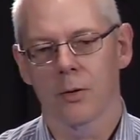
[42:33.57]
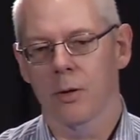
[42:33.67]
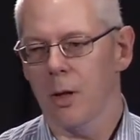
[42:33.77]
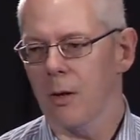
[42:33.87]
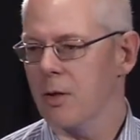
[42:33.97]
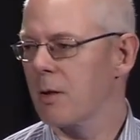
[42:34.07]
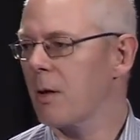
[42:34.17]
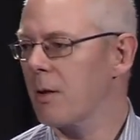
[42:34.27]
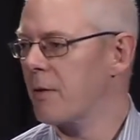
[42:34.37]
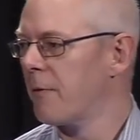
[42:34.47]
Lots and
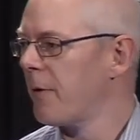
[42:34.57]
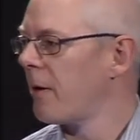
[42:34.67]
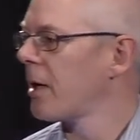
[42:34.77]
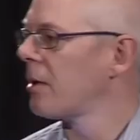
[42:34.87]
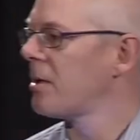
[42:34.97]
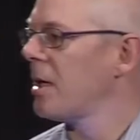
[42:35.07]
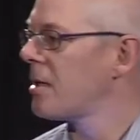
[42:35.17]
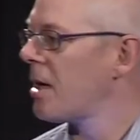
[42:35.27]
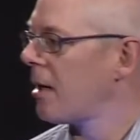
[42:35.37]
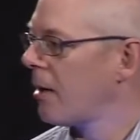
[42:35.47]
lots of very good
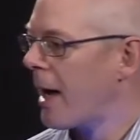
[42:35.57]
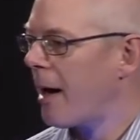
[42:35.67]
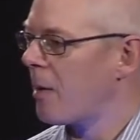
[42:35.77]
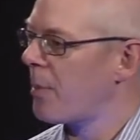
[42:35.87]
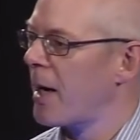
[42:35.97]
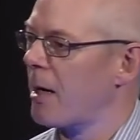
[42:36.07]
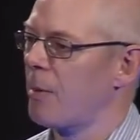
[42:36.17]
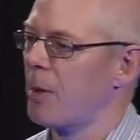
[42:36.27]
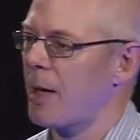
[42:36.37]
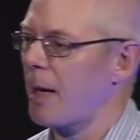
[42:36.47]
detail on how to break
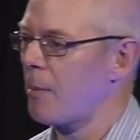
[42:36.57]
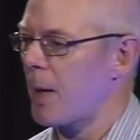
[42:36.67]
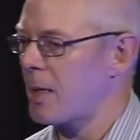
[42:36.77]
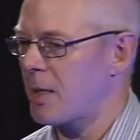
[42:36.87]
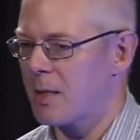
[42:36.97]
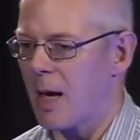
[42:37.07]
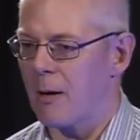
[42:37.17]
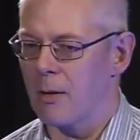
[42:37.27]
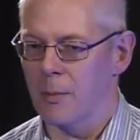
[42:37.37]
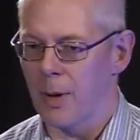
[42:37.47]
up your databases,
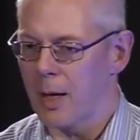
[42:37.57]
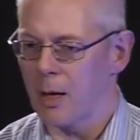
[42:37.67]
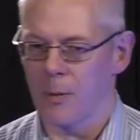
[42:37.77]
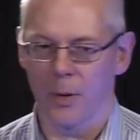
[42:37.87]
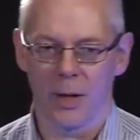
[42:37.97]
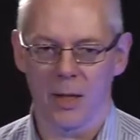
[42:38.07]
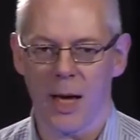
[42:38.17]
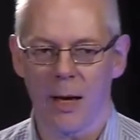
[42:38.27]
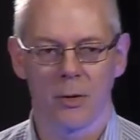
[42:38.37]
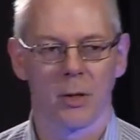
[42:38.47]
how to break up your things,
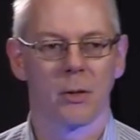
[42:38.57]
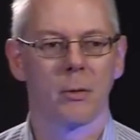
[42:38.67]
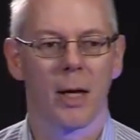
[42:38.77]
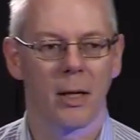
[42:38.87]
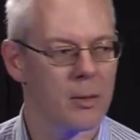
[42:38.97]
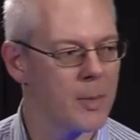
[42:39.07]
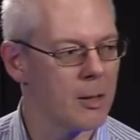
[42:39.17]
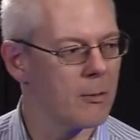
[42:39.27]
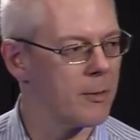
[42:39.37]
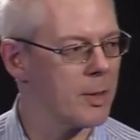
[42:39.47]
how to do that
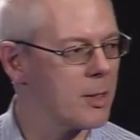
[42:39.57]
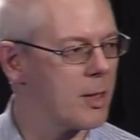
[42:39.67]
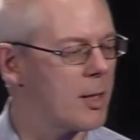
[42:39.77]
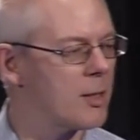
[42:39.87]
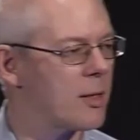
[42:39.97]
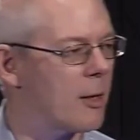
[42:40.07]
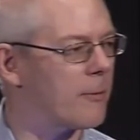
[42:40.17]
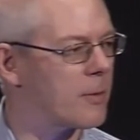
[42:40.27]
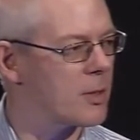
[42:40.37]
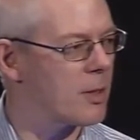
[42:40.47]
domain-driven design stuff.
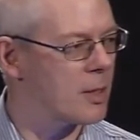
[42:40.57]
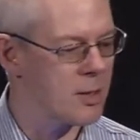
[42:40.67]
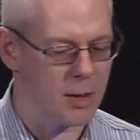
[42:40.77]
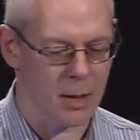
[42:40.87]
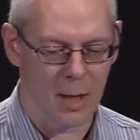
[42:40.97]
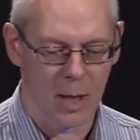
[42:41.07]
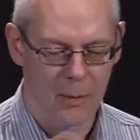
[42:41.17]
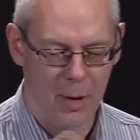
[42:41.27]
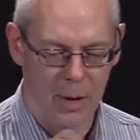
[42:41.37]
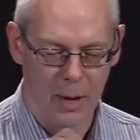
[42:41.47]
It's
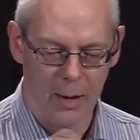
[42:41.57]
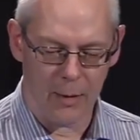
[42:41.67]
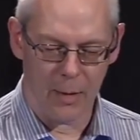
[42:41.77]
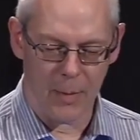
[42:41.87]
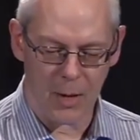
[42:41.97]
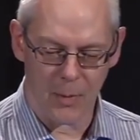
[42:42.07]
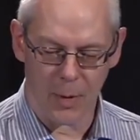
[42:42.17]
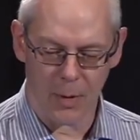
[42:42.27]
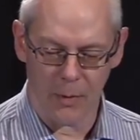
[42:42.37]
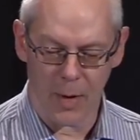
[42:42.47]
the best
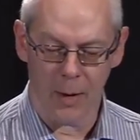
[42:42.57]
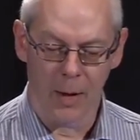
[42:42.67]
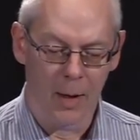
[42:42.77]
book on that.